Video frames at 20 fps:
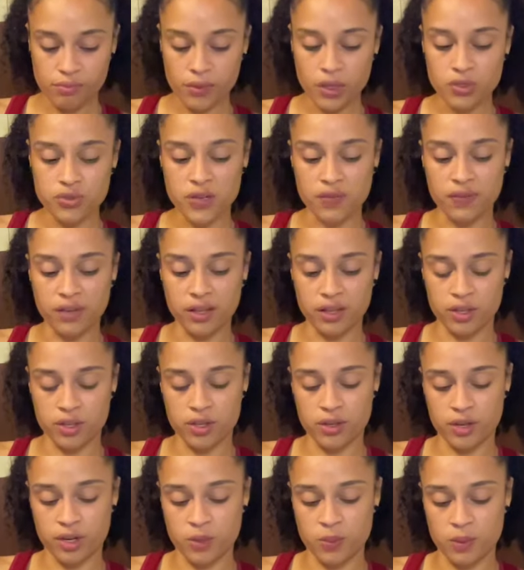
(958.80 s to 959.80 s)
So I feel like
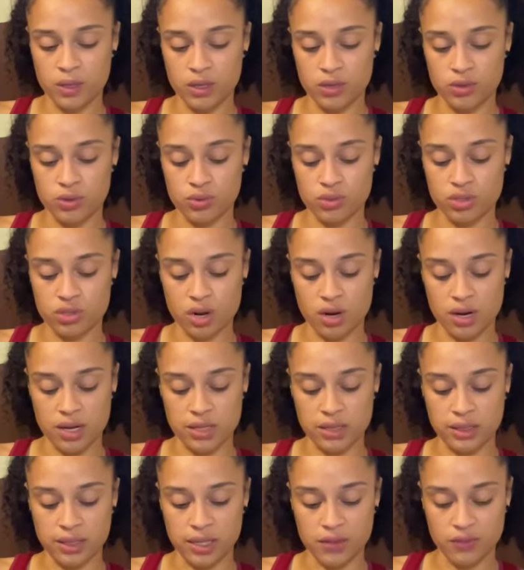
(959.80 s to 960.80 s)
there could be a new start
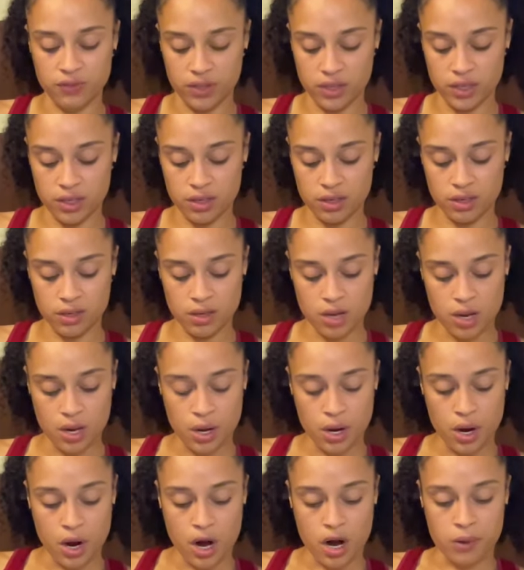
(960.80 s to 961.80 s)
in love here
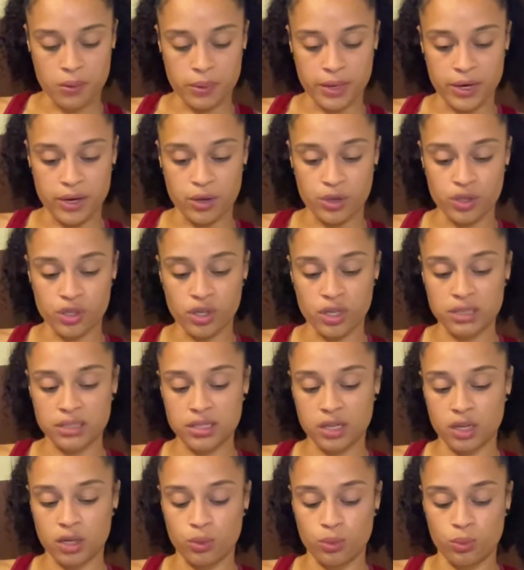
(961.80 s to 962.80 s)
all right? Or you're going to
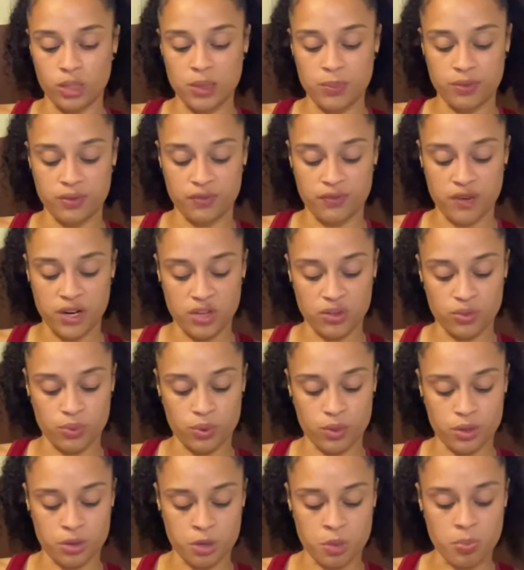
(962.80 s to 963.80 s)
take a new leap of faith
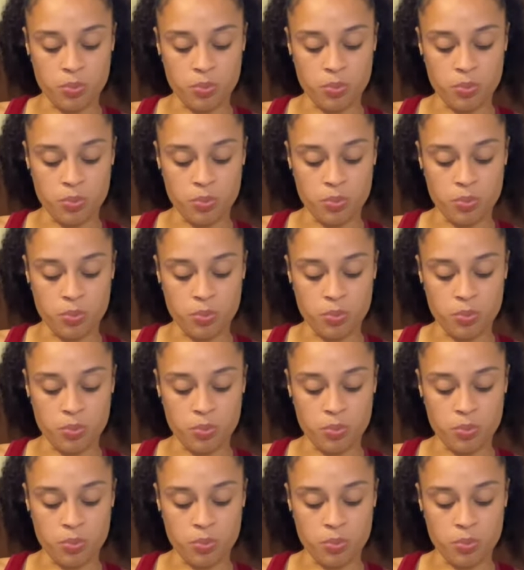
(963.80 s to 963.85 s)
with your